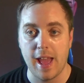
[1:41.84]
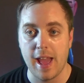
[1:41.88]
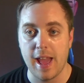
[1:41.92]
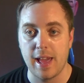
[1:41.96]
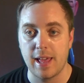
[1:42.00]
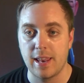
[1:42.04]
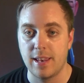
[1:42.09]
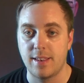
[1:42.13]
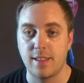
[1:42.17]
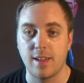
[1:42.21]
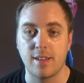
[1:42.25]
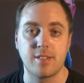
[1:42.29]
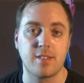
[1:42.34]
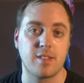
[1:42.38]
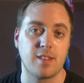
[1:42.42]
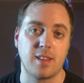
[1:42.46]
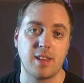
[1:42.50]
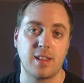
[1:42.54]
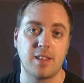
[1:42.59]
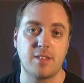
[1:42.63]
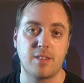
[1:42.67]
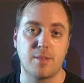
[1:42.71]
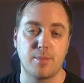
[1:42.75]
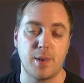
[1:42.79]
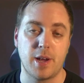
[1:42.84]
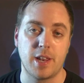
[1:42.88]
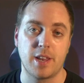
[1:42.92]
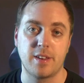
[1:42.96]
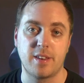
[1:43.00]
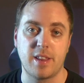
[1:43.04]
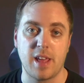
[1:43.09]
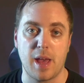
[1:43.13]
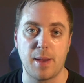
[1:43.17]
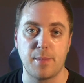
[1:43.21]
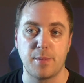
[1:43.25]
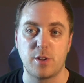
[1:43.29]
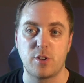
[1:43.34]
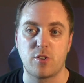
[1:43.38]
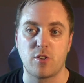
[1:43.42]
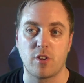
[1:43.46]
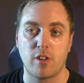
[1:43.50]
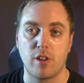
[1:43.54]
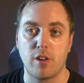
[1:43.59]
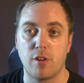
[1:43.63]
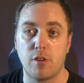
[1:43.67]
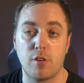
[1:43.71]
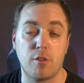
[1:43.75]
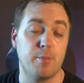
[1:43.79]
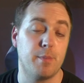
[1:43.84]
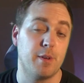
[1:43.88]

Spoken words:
and does the least amount of damage in her